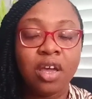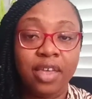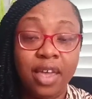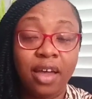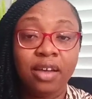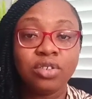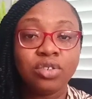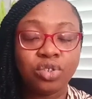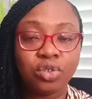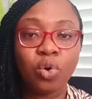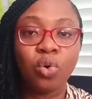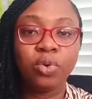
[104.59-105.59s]
Yeah,
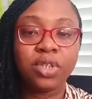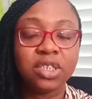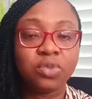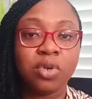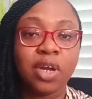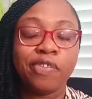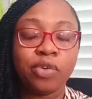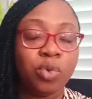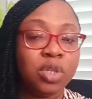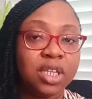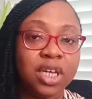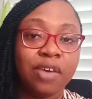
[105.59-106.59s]
so this is
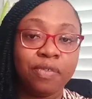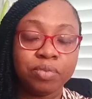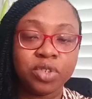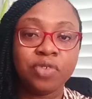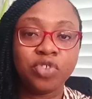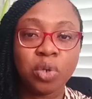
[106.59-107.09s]
one thing I've observed.